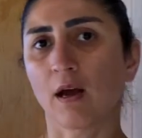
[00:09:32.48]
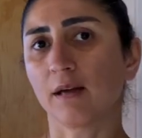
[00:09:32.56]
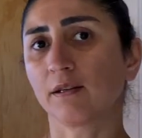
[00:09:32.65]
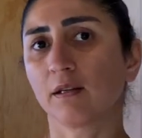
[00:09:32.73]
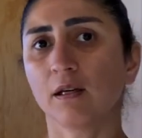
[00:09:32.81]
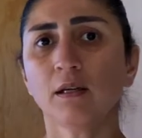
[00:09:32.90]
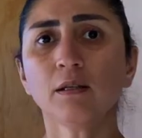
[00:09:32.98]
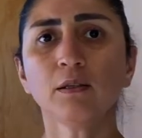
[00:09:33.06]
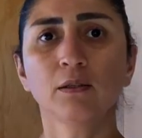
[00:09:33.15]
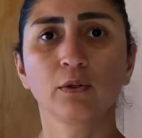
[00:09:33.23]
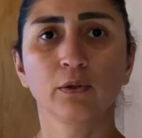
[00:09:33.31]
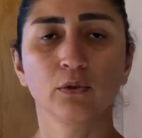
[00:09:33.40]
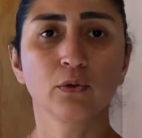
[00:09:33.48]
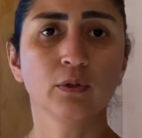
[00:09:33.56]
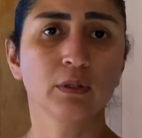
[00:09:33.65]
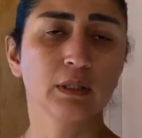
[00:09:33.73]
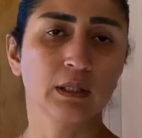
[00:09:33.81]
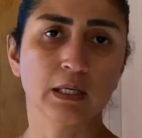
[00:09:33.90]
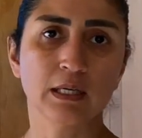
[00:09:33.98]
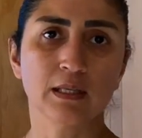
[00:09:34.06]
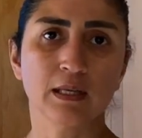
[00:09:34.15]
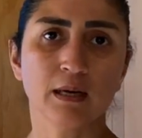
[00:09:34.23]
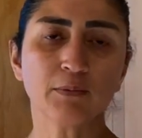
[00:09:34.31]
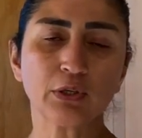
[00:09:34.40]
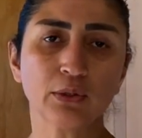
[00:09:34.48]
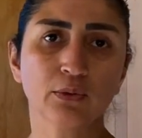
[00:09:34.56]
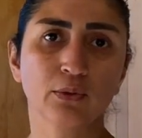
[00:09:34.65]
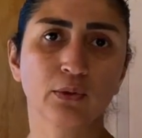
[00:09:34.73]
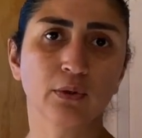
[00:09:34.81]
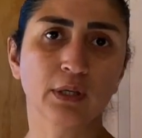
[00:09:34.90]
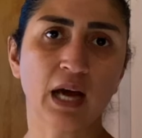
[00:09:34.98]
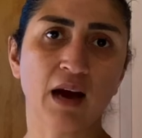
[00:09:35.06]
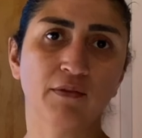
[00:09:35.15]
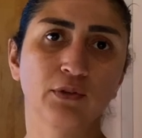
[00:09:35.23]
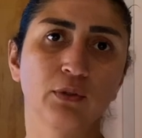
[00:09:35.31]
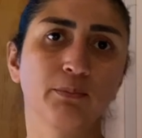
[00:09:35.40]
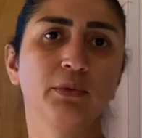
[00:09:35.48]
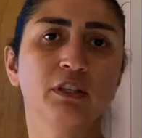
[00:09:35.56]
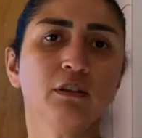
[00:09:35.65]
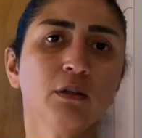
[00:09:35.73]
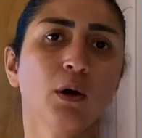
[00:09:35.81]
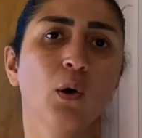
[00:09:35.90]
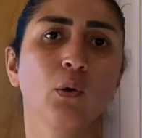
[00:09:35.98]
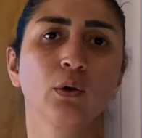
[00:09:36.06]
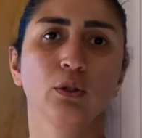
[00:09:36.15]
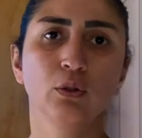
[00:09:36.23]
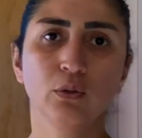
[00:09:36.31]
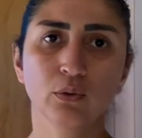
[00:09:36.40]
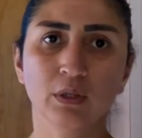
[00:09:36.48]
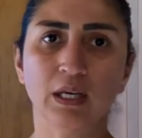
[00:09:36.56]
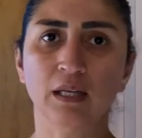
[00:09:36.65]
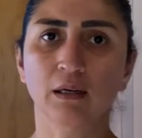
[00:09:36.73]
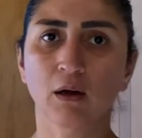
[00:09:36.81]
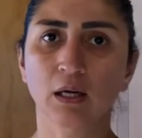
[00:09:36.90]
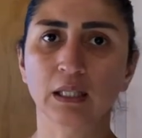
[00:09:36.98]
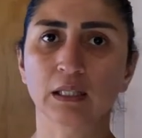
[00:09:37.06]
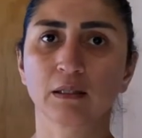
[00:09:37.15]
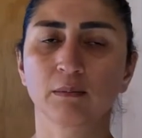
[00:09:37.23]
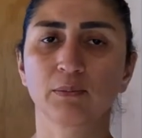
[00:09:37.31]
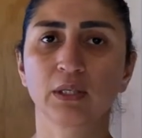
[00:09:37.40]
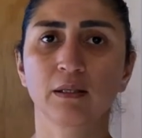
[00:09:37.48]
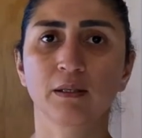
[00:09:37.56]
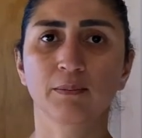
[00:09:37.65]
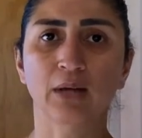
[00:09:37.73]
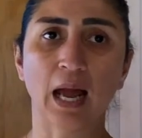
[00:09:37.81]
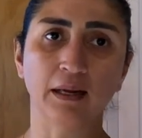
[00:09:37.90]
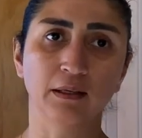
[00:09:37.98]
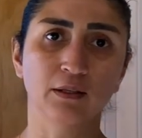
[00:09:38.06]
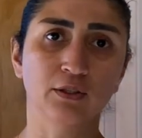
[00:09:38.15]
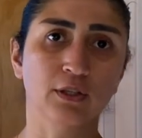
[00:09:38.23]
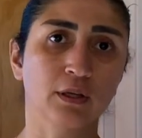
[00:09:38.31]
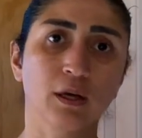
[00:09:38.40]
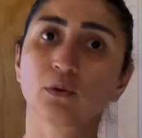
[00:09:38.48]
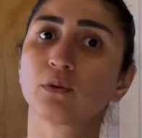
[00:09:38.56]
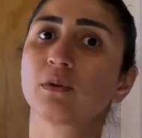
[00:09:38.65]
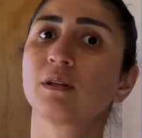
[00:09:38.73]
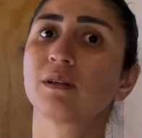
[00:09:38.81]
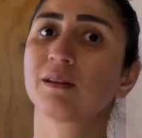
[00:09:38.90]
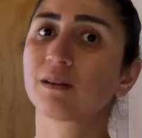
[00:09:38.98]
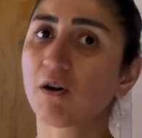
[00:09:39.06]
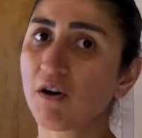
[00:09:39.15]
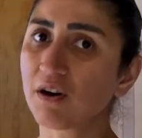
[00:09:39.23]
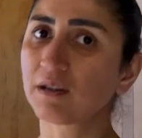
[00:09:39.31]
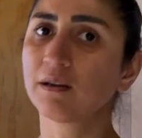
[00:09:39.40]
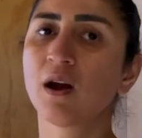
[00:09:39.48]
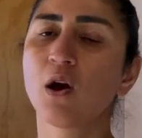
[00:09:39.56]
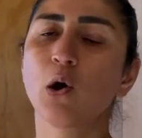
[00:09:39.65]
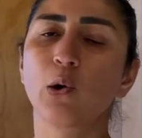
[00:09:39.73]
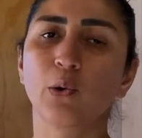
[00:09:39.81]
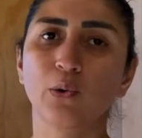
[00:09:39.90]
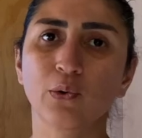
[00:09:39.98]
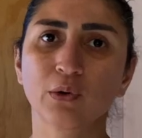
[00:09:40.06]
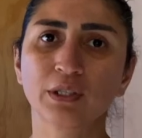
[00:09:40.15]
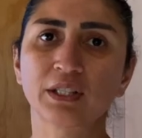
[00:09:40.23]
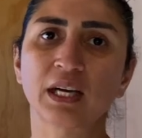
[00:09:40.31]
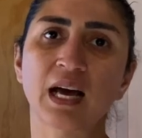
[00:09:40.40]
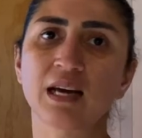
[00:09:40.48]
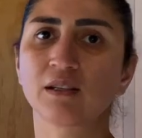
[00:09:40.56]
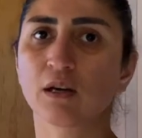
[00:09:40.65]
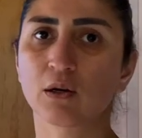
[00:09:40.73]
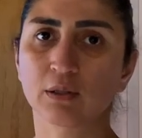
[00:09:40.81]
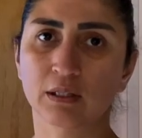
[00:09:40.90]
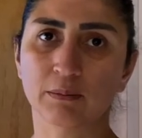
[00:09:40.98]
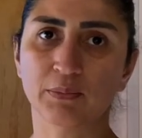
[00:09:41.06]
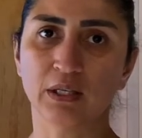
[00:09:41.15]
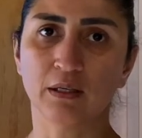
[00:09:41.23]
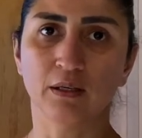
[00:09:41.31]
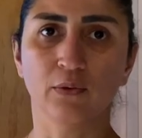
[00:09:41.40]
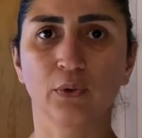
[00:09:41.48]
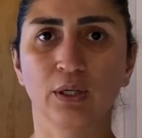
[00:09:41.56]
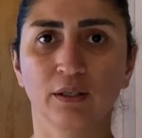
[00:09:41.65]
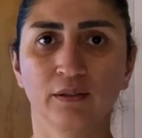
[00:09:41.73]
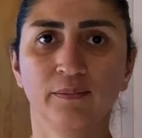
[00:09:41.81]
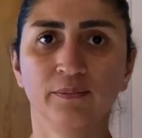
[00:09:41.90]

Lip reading: Again, to use this exemption, you don't have to be or use a licensed building practitioner to design or carry out the building work.